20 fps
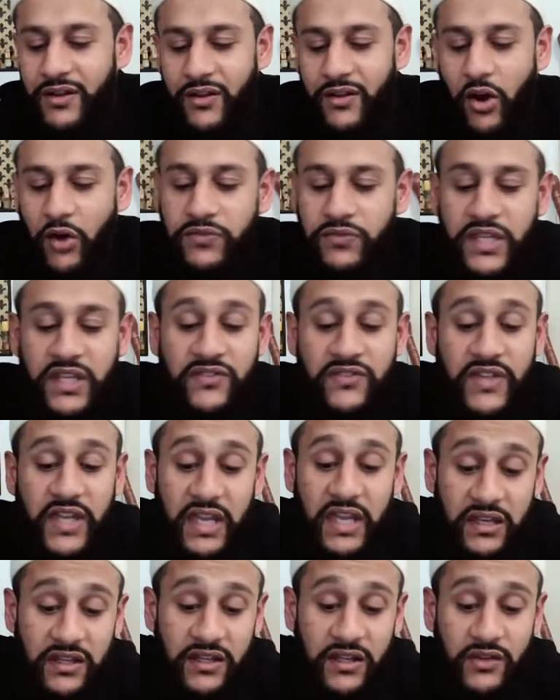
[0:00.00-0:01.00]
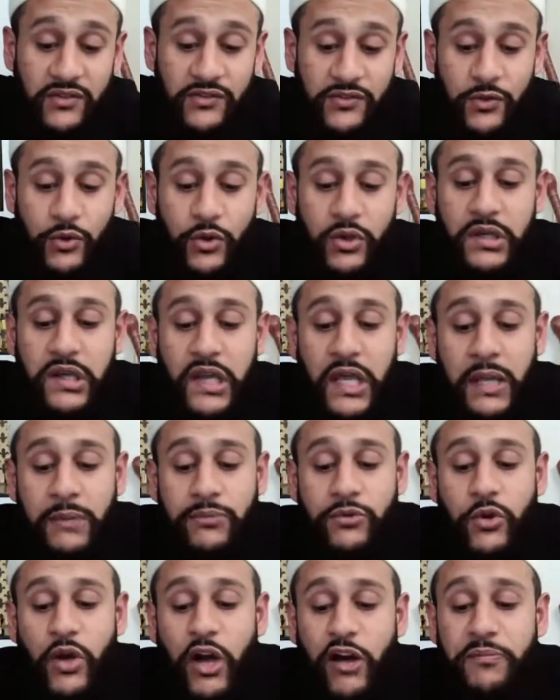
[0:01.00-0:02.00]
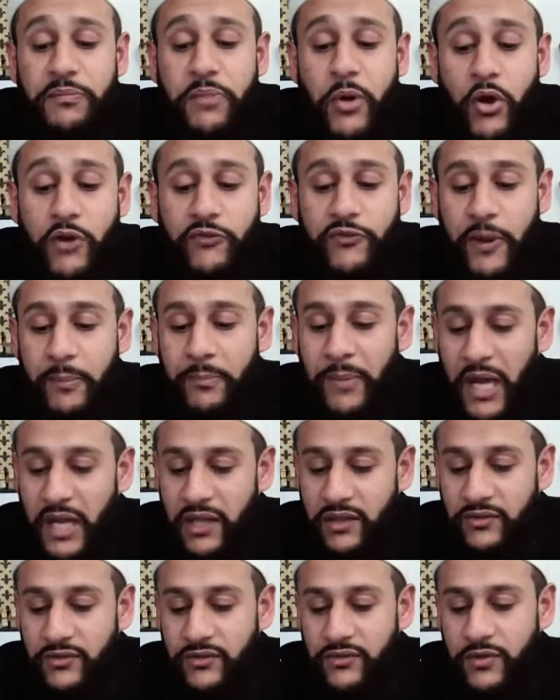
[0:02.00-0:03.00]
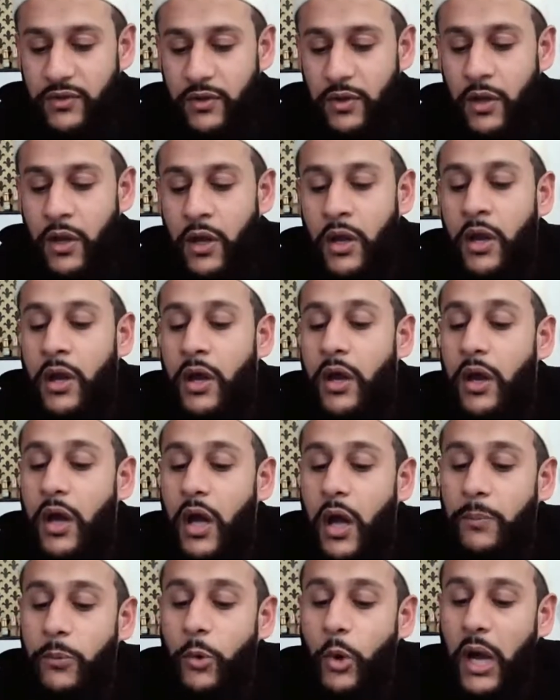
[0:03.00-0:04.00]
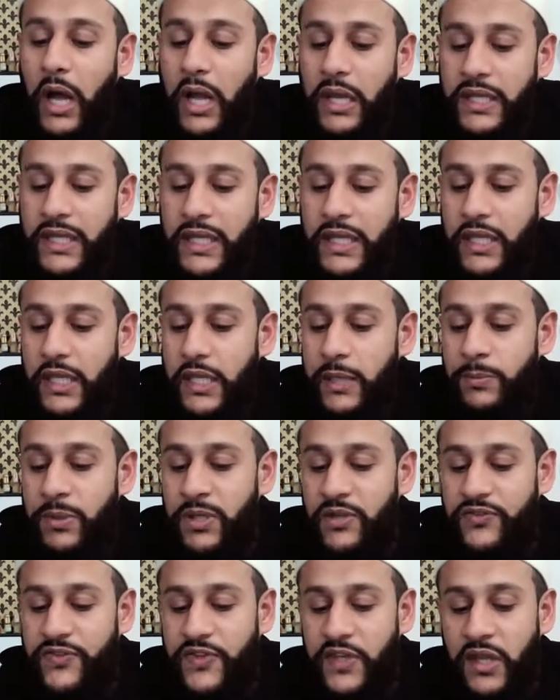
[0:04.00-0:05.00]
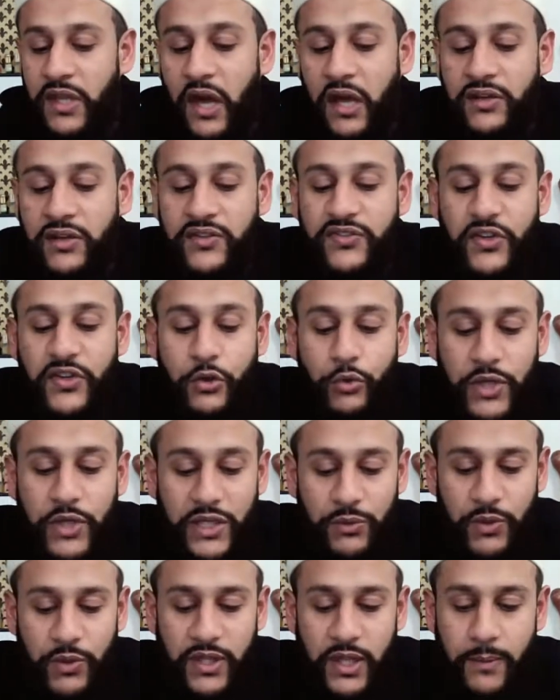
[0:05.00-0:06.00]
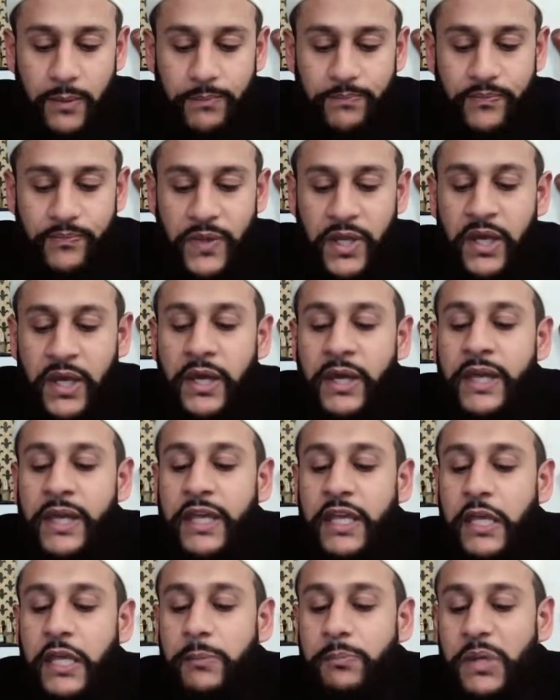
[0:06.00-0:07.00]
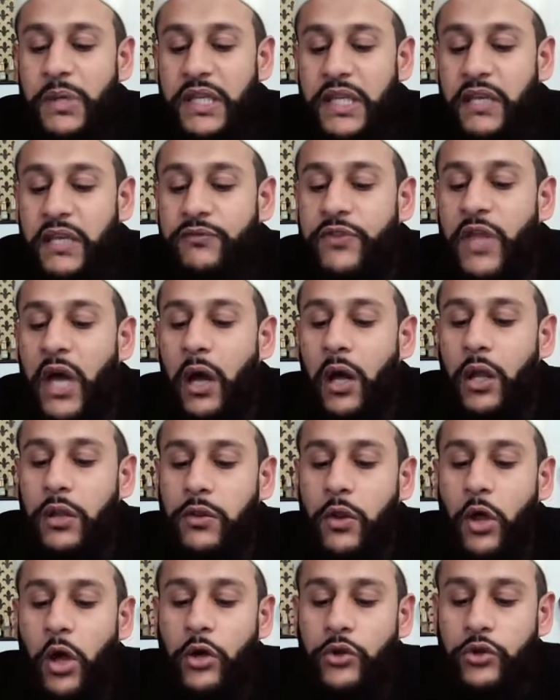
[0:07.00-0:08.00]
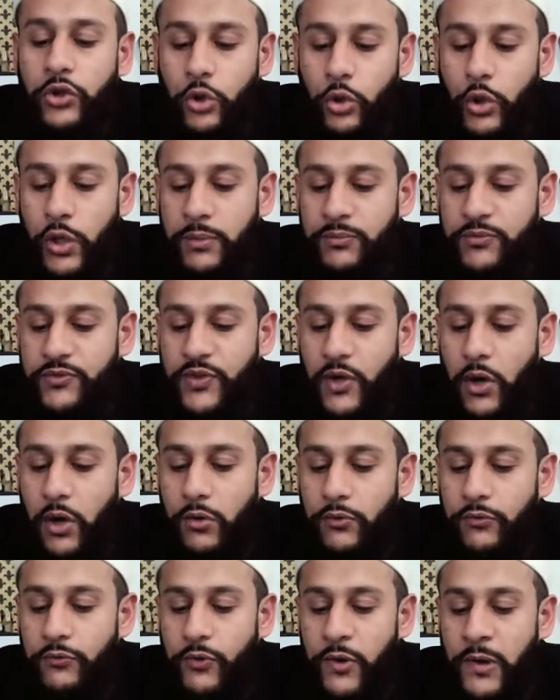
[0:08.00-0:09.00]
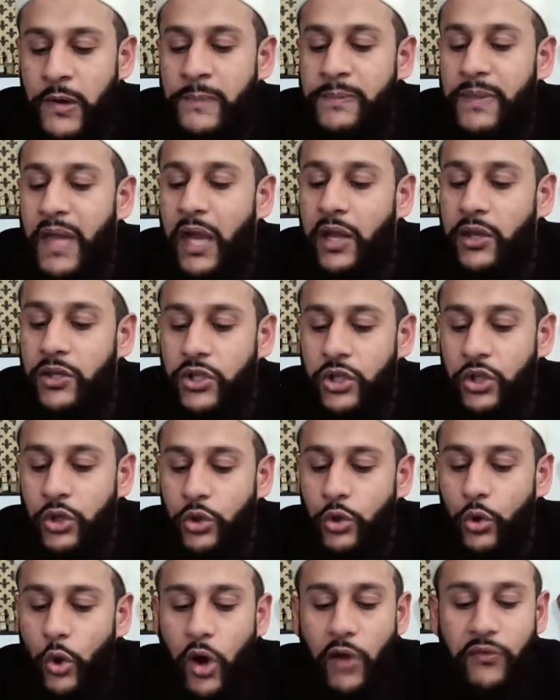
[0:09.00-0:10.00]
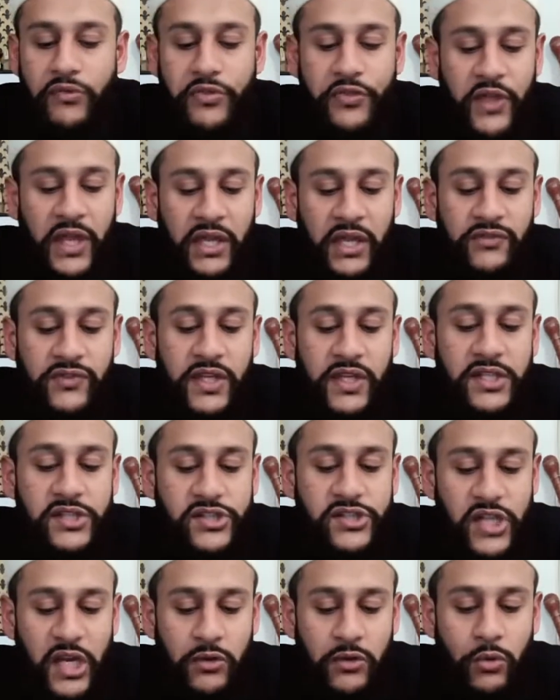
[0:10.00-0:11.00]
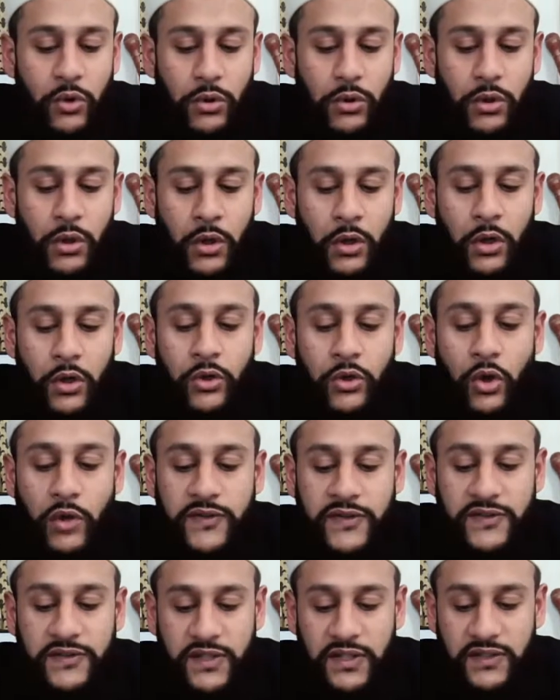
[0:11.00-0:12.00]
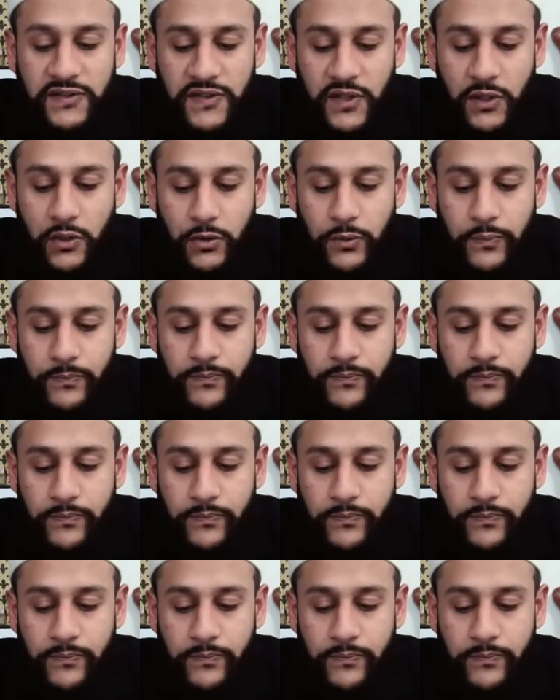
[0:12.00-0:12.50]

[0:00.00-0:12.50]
Of these idiots who claim to have perfect minds. Abu Ali ibn Sina disagreed with them. He believed that Allah knew himself and knew of things in general, not in detail.